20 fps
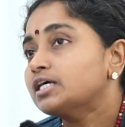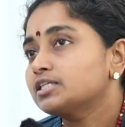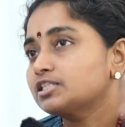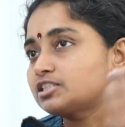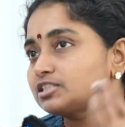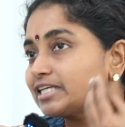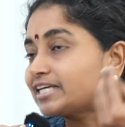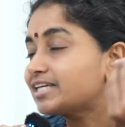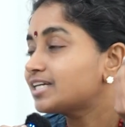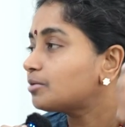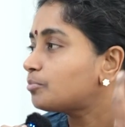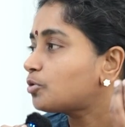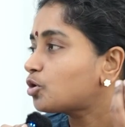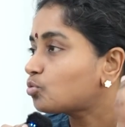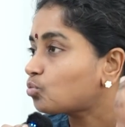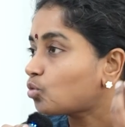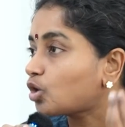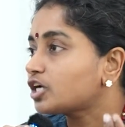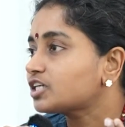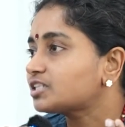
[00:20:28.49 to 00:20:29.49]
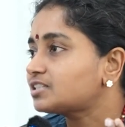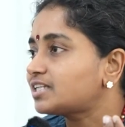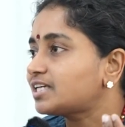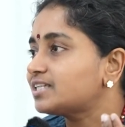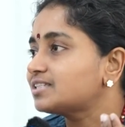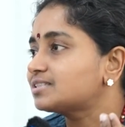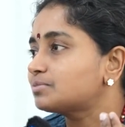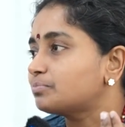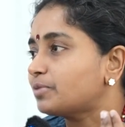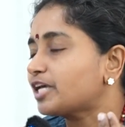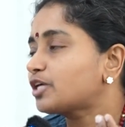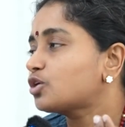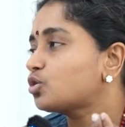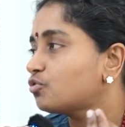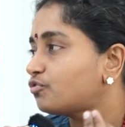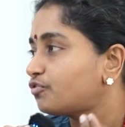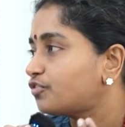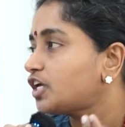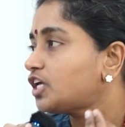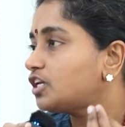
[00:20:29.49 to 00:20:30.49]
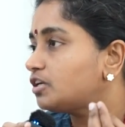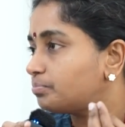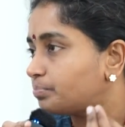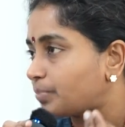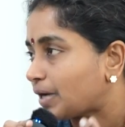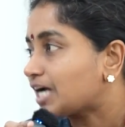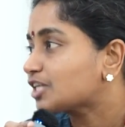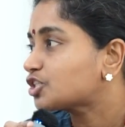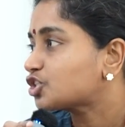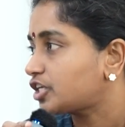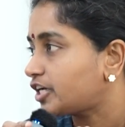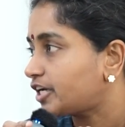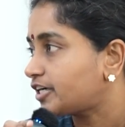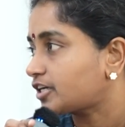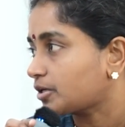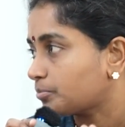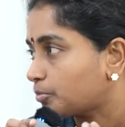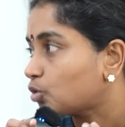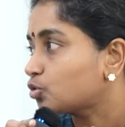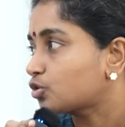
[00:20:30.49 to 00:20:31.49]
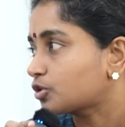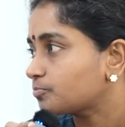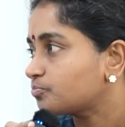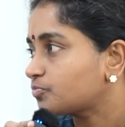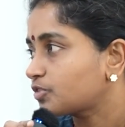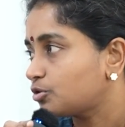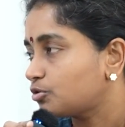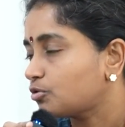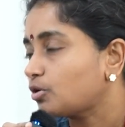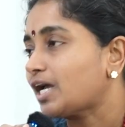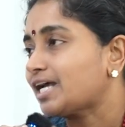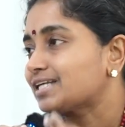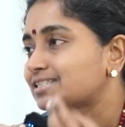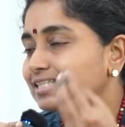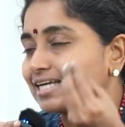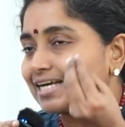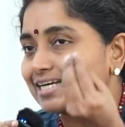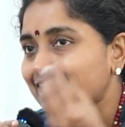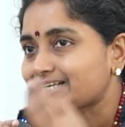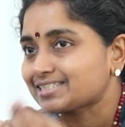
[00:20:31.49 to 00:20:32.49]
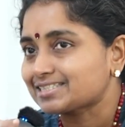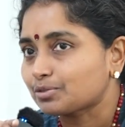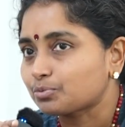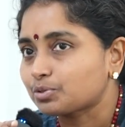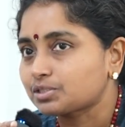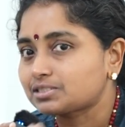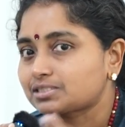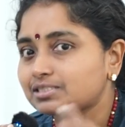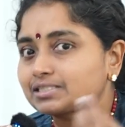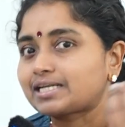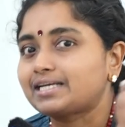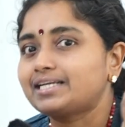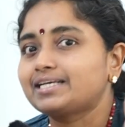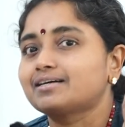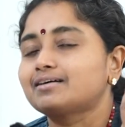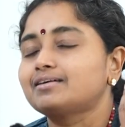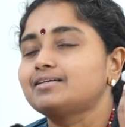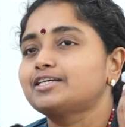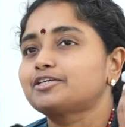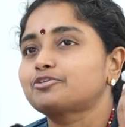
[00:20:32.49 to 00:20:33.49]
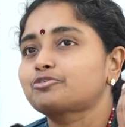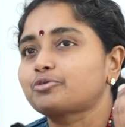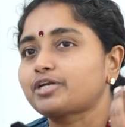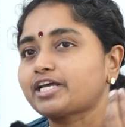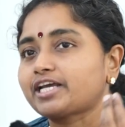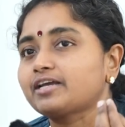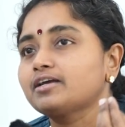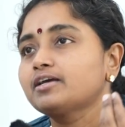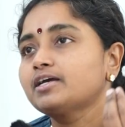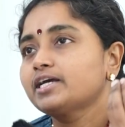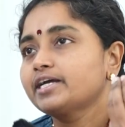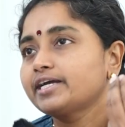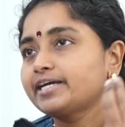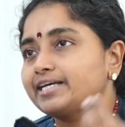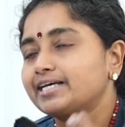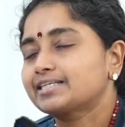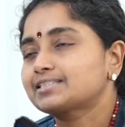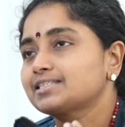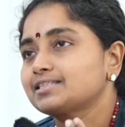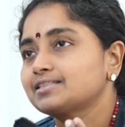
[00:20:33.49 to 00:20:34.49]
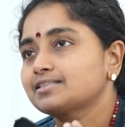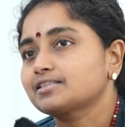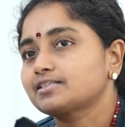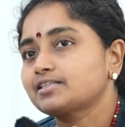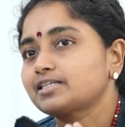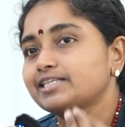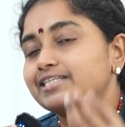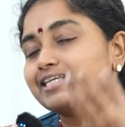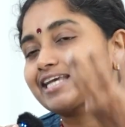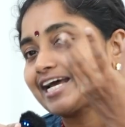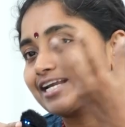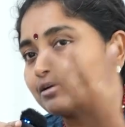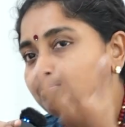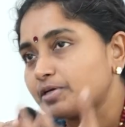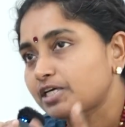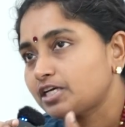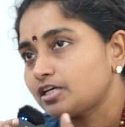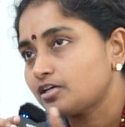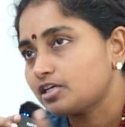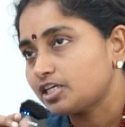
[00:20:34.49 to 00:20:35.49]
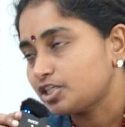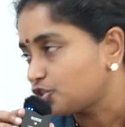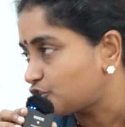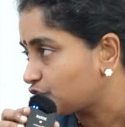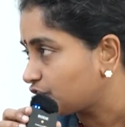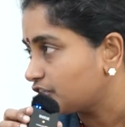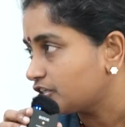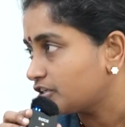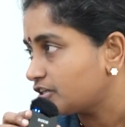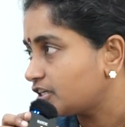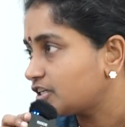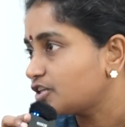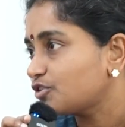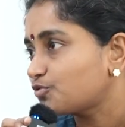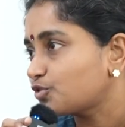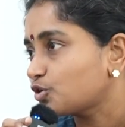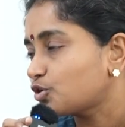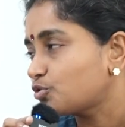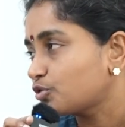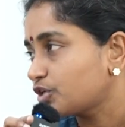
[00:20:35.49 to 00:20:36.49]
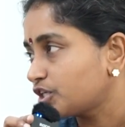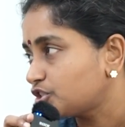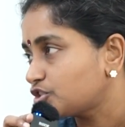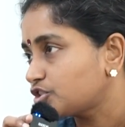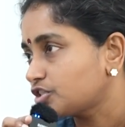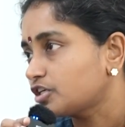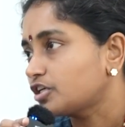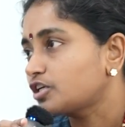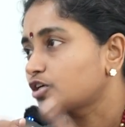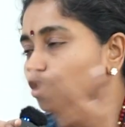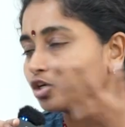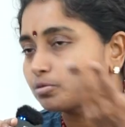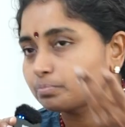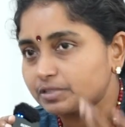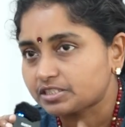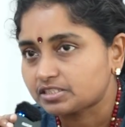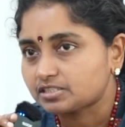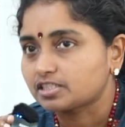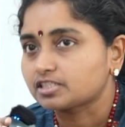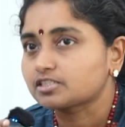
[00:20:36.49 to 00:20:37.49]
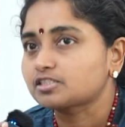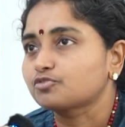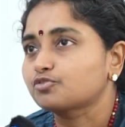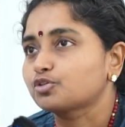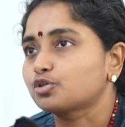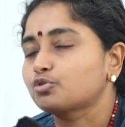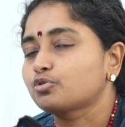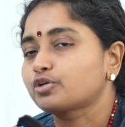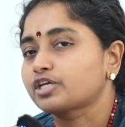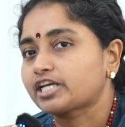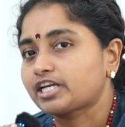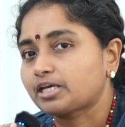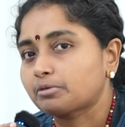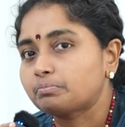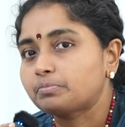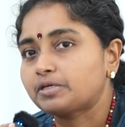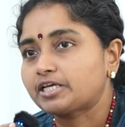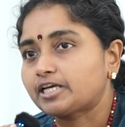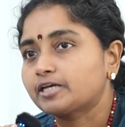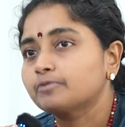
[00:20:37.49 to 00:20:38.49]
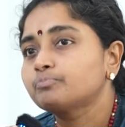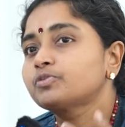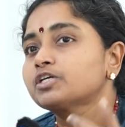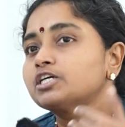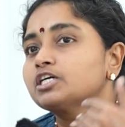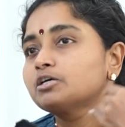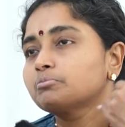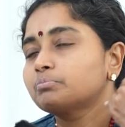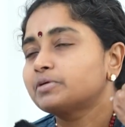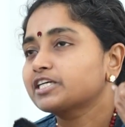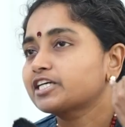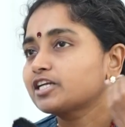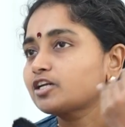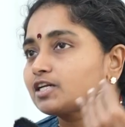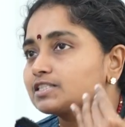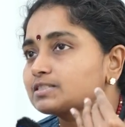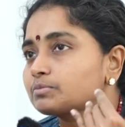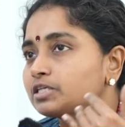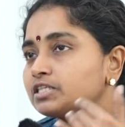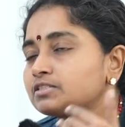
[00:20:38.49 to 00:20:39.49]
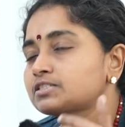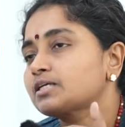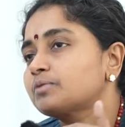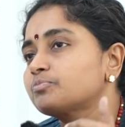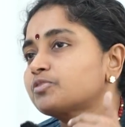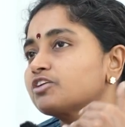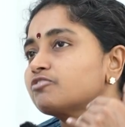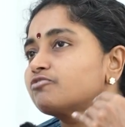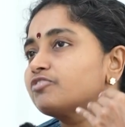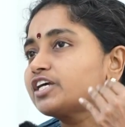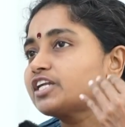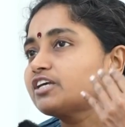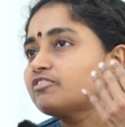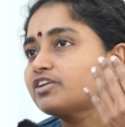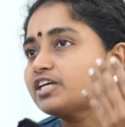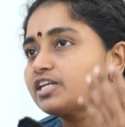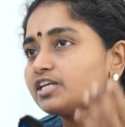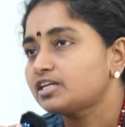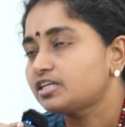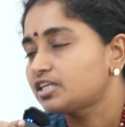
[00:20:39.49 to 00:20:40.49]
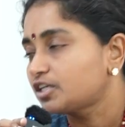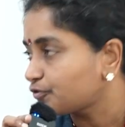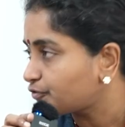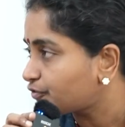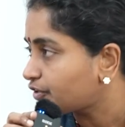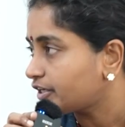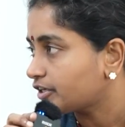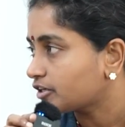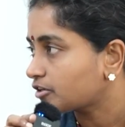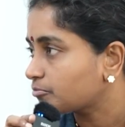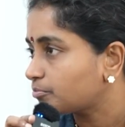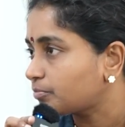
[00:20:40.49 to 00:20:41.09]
Think about what things make you feel passionate about. As I was telling earlier today, it can be engineering if you're doing engineering, or business if you're doing an MBA, but it can also be something very, very different.